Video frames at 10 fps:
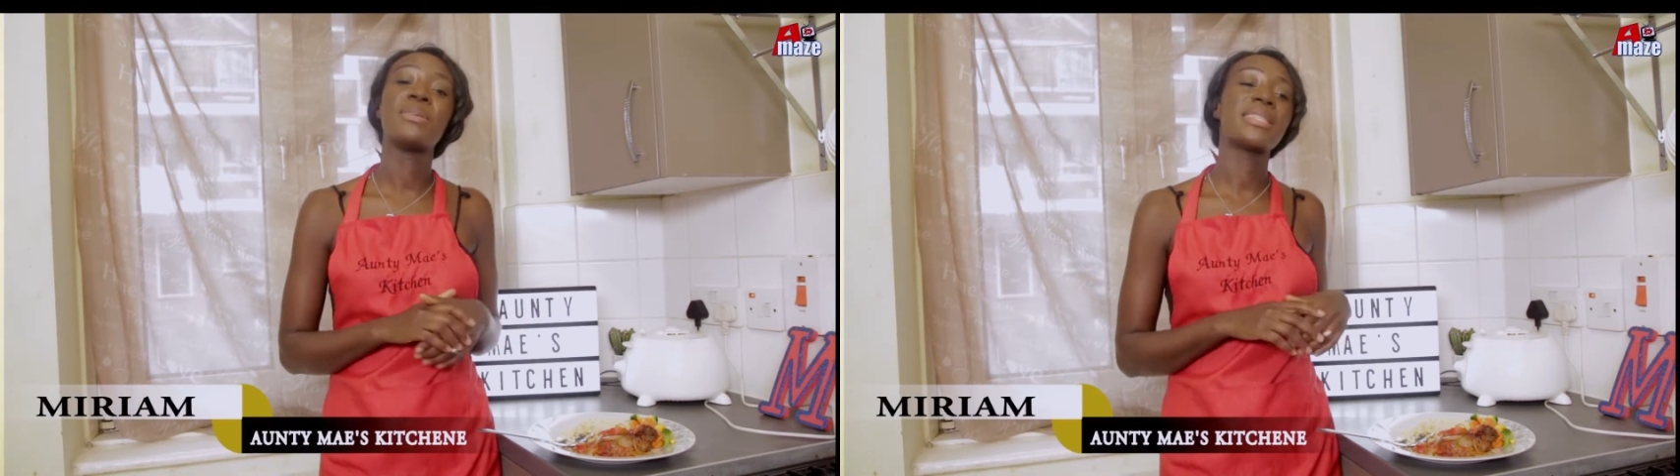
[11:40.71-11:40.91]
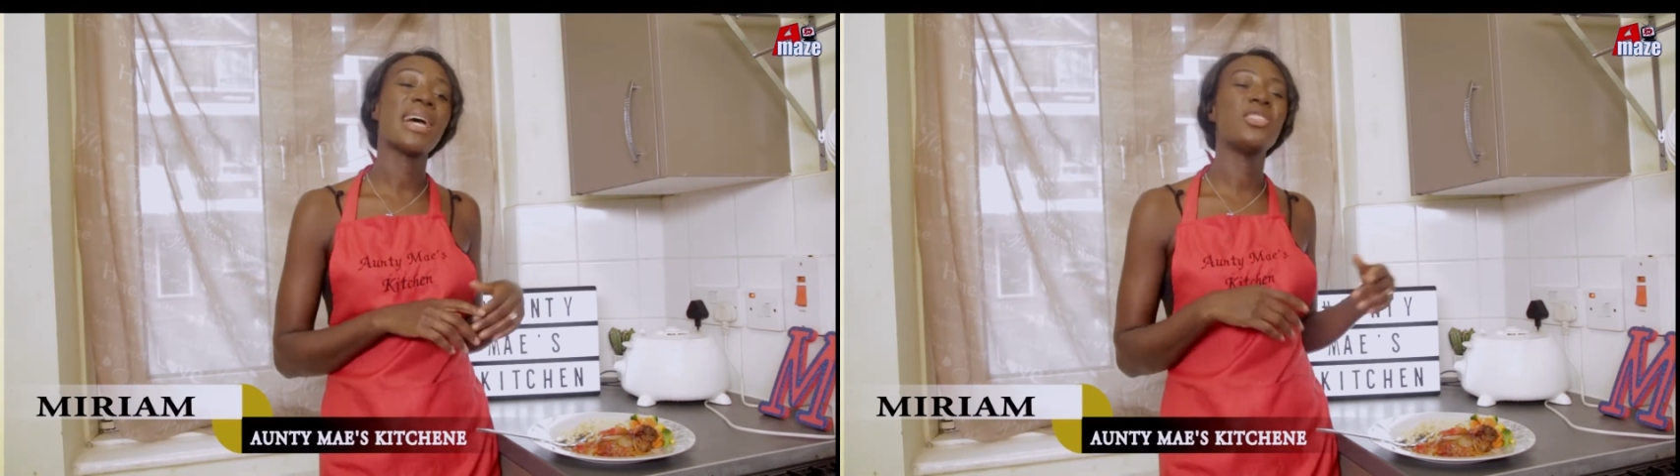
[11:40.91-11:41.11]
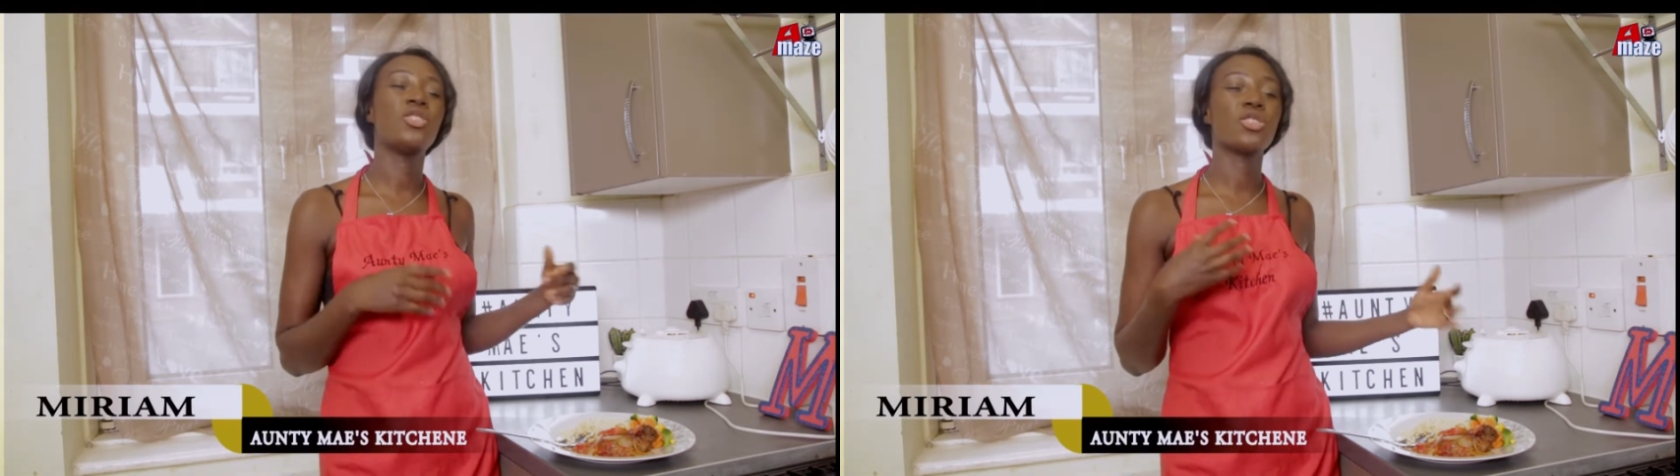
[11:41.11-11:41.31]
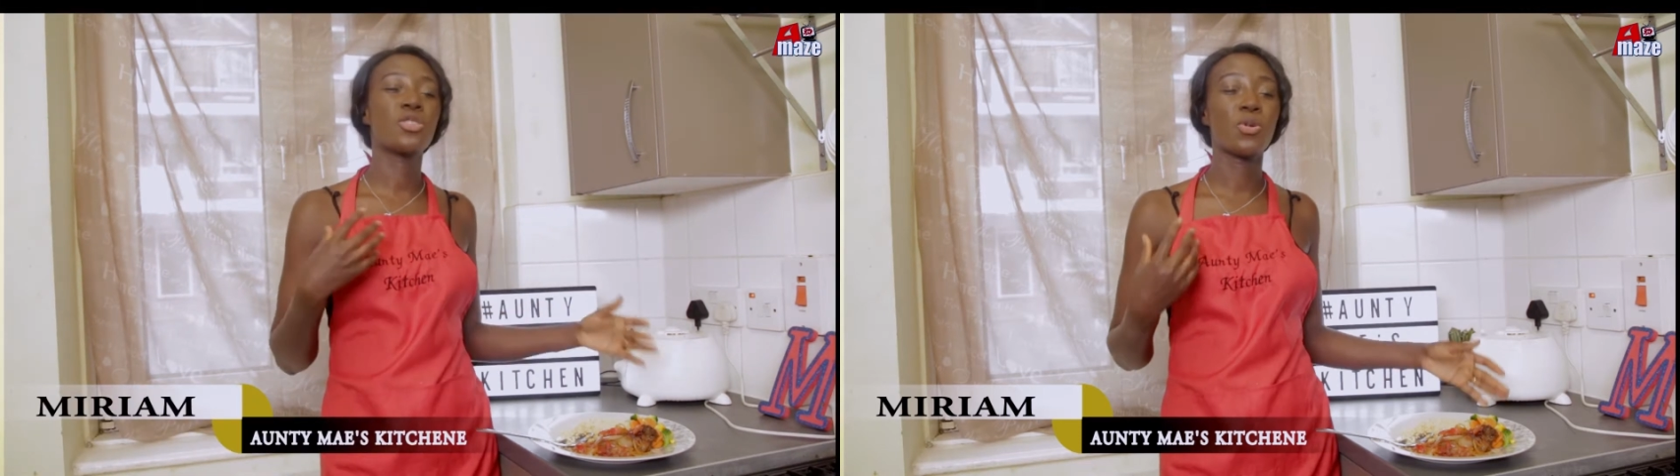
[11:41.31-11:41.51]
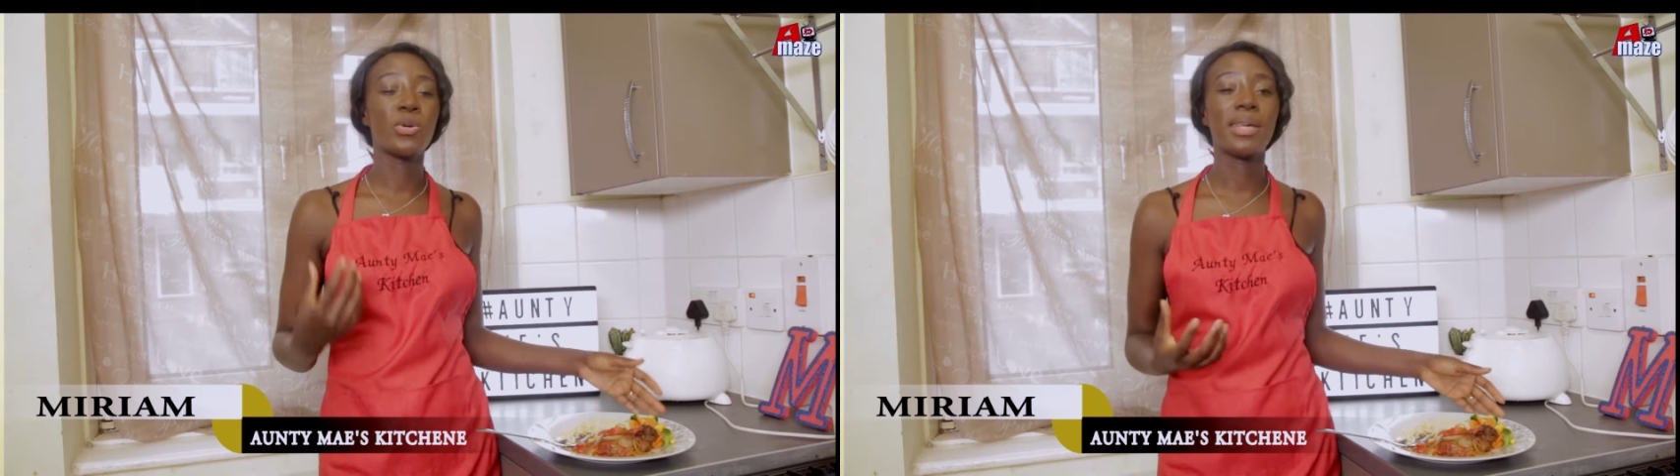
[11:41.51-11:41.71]
besides
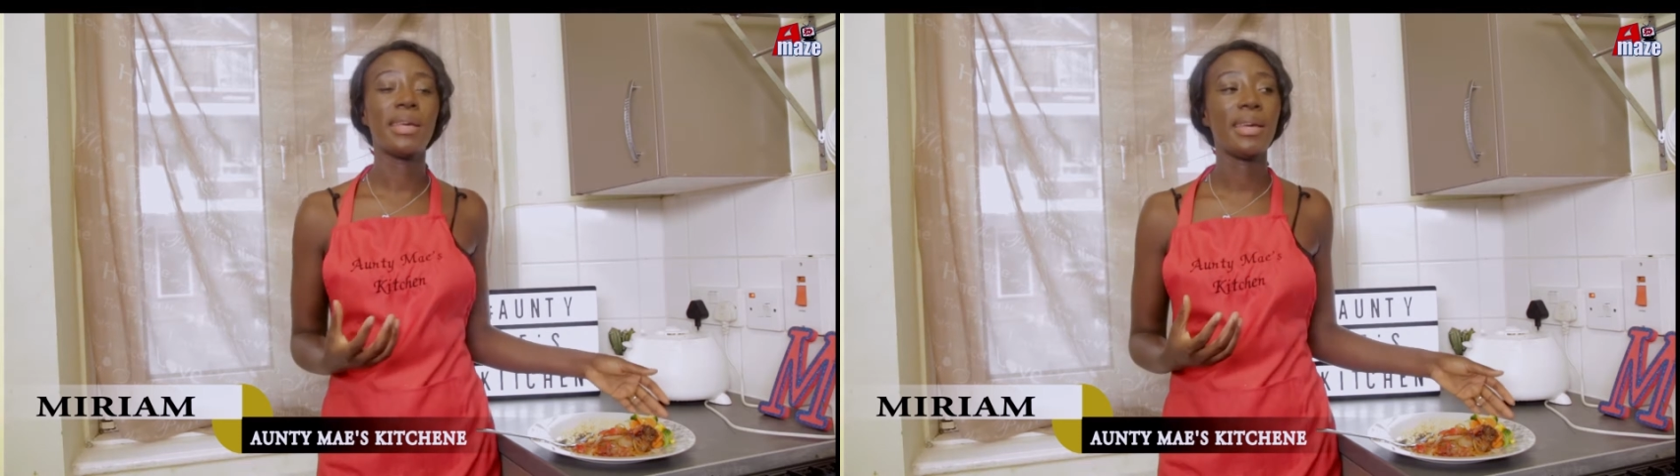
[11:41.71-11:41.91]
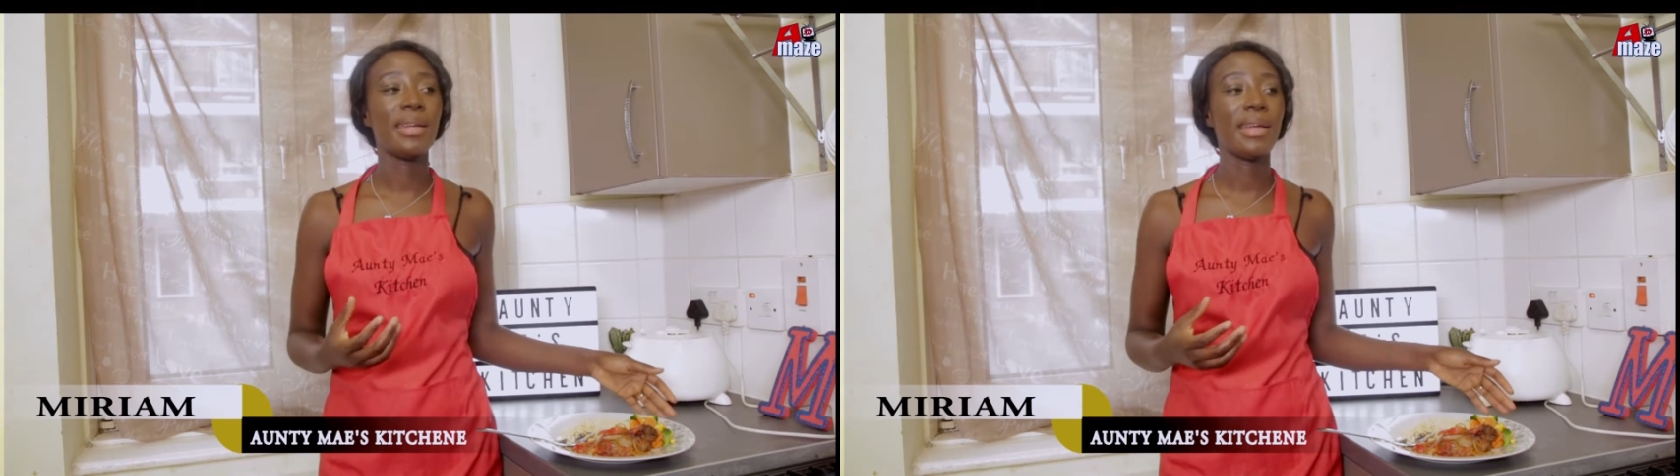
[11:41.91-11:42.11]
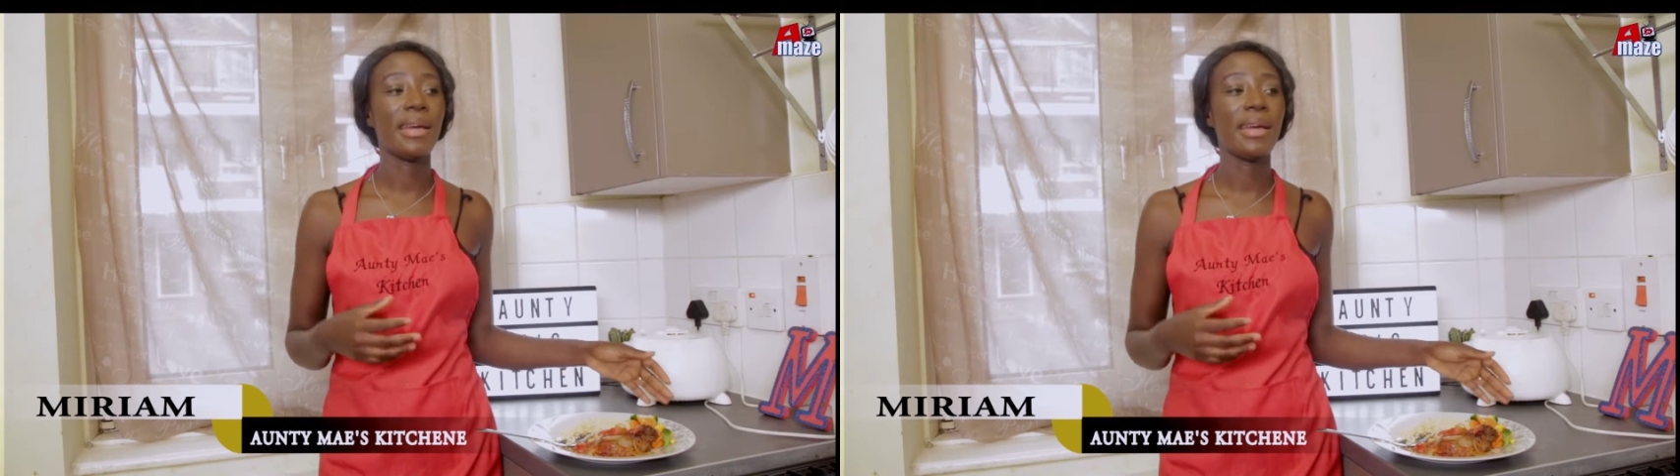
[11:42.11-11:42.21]
just cooking,